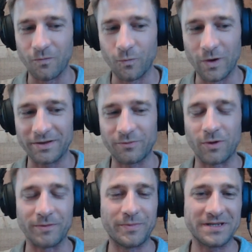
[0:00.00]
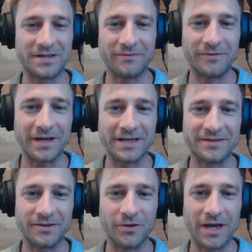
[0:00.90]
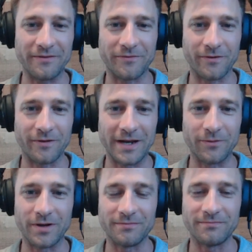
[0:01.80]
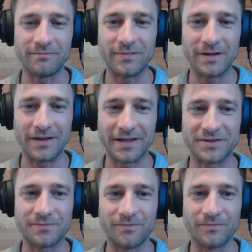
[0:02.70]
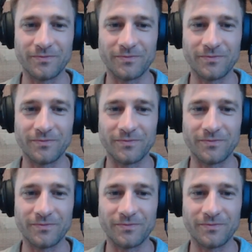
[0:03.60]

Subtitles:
what's one piece of advice that you have for anyone that's